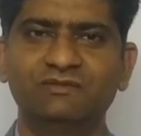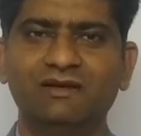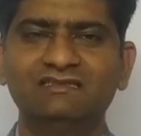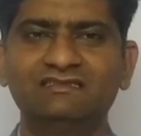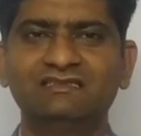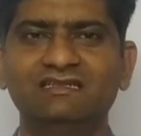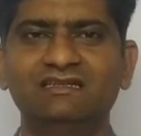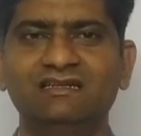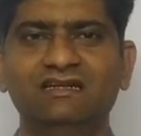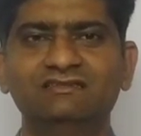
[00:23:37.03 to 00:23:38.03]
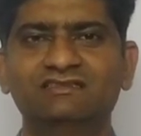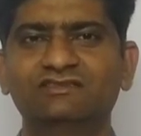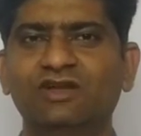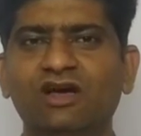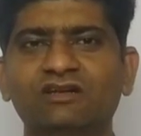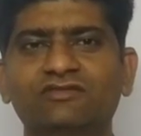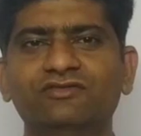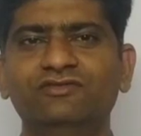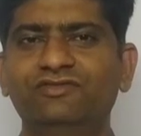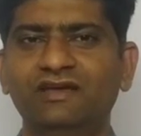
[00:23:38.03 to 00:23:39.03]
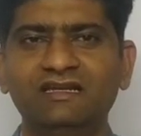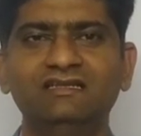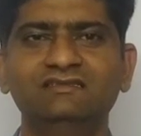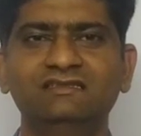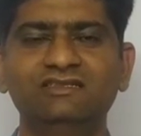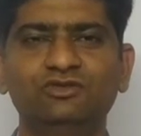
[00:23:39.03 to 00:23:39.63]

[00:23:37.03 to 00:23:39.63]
As I said, it's not very easy